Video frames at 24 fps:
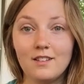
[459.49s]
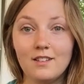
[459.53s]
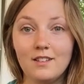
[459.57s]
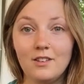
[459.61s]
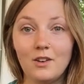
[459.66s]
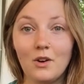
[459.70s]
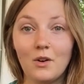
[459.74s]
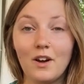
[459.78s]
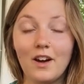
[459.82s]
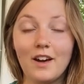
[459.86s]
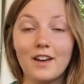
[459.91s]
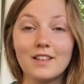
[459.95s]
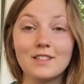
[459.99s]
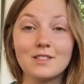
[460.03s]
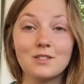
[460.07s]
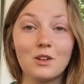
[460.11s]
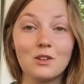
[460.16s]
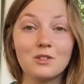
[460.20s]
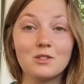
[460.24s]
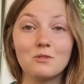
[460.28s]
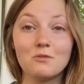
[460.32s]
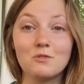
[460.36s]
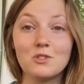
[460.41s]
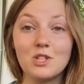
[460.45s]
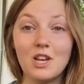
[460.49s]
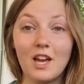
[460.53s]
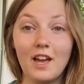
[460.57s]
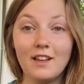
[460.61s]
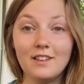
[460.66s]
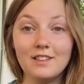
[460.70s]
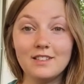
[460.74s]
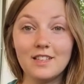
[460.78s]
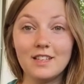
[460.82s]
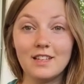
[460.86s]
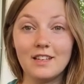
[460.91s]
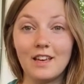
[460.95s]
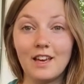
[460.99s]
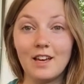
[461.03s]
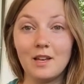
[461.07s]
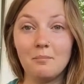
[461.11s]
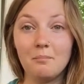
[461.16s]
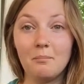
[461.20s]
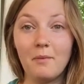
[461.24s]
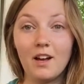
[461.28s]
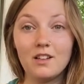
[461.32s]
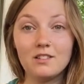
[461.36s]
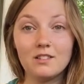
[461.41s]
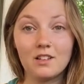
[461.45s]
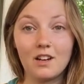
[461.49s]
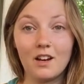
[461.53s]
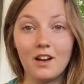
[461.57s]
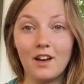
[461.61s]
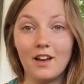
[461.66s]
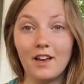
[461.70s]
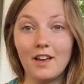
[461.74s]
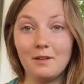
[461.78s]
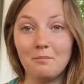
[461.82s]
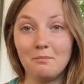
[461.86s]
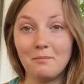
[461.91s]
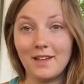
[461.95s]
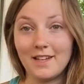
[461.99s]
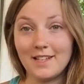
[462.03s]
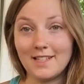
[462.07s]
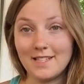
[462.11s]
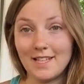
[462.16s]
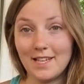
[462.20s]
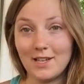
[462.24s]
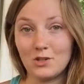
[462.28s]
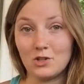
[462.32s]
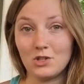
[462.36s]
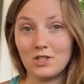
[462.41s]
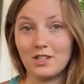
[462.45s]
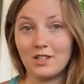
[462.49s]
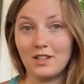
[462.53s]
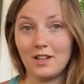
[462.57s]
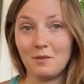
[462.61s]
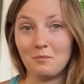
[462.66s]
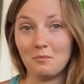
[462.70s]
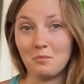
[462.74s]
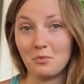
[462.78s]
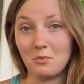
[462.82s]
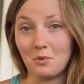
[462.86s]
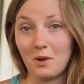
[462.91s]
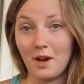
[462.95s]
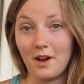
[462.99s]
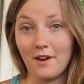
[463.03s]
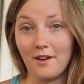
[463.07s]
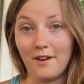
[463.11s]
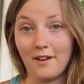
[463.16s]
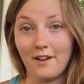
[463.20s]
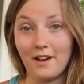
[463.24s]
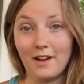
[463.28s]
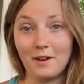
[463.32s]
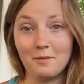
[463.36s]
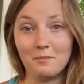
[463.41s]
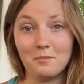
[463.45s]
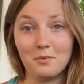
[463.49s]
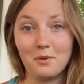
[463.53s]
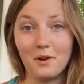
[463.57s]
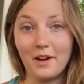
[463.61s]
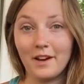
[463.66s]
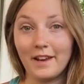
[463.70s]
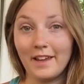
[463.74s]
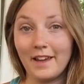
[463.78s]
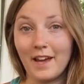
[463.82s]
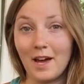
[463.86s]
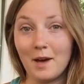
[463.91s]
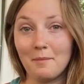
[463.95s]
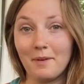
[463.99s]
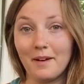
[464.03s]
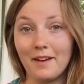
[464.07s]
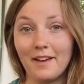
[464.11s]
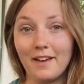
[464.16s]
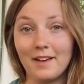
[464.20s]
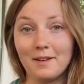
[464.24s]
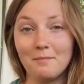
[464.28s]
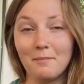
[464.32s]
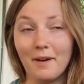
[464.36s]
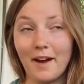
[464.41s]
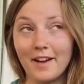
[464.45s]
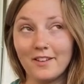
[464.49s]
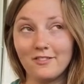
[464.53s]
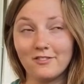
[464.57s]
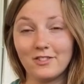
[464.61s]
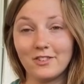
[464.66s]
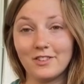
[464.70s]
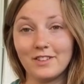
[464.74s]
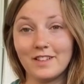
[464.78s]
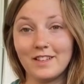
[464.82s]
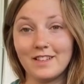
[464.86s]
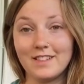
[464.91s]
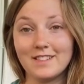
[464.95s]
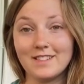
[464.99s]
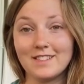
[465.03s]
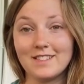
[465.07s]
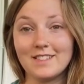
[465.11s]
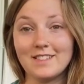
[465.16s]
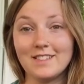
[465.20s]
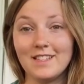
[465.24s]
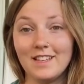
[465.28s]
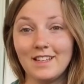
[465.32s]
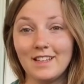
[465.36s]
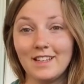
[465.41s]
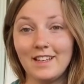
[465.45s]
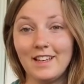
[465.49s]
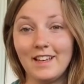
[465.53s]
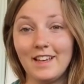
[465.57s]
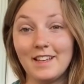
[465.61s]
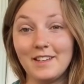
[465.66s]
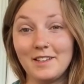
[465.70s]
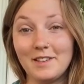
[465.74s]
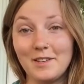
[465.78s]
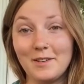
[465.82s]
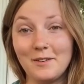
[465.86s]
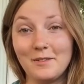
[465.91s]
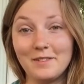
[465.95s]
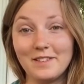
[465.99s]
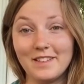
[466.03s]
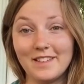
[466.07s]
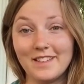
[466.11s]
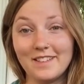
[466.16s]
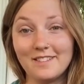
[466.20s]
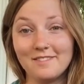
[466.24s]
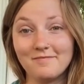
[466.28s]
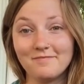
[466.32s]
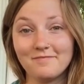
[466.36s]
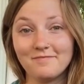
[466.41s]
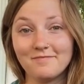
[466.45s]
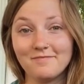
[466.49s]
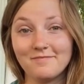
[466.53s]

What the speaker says: Yoga is also chanting and mantra and meditation and prayer and pranayama and mindfulness and union.